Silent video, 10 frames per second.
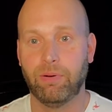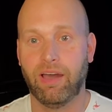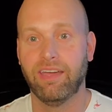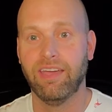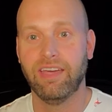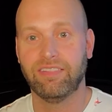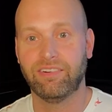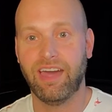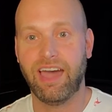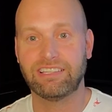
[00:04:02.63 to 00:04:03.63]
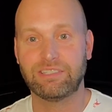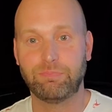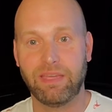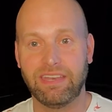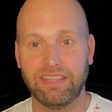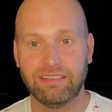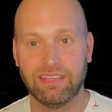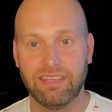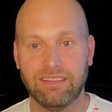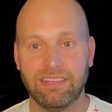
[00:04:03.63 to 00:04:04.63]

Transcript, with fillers: but they're not spending the,